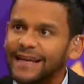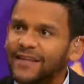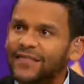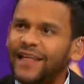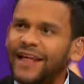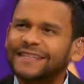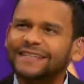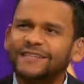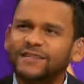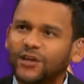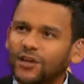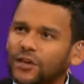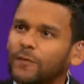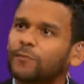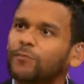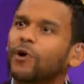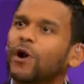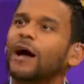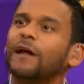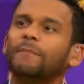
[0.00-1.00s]
That's the
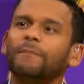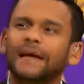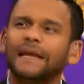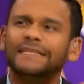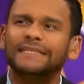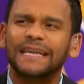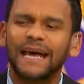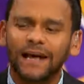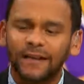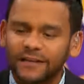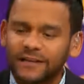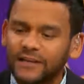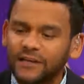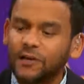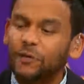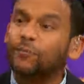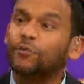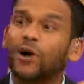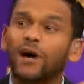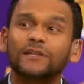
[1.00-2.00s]
LeBron mentality.
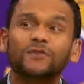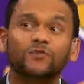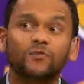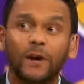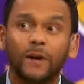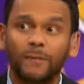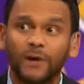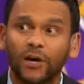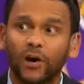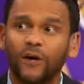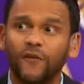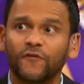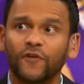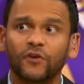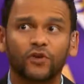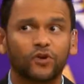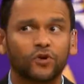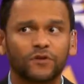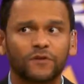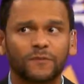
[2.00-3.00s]
LeBron's rubbing off
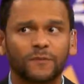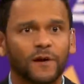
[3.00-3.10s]
on Kuzma.